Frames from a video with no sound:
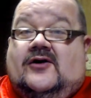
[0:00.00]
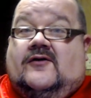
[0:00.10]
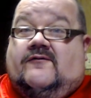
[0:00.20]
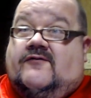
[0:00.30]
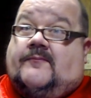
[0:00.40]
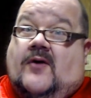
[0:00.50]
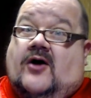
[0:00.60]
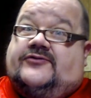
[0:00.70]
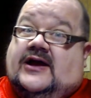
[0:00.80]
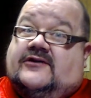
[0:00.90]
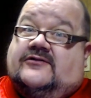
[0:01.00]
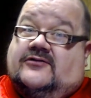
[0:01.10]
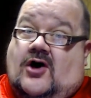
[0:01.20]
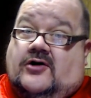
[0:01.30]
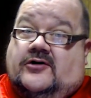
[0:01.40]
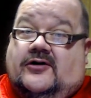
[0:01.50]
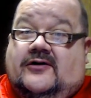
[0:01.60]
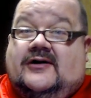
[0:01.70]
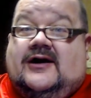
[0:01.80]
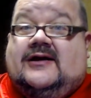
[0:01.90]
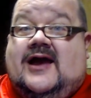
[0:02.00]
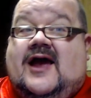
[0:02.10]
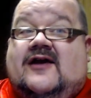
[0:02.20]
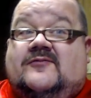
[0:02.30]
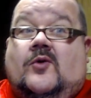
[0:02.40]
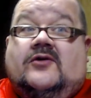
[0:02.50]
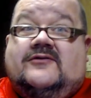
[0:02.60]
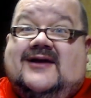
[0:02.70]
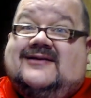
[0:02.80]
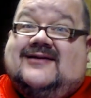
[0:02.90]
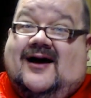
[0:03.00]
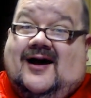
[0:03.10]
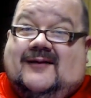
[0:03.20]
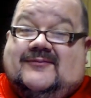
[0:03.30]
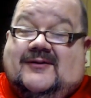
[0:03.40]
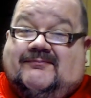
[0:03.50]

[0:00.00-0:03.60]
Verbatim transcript: football takes longer and has more dead time than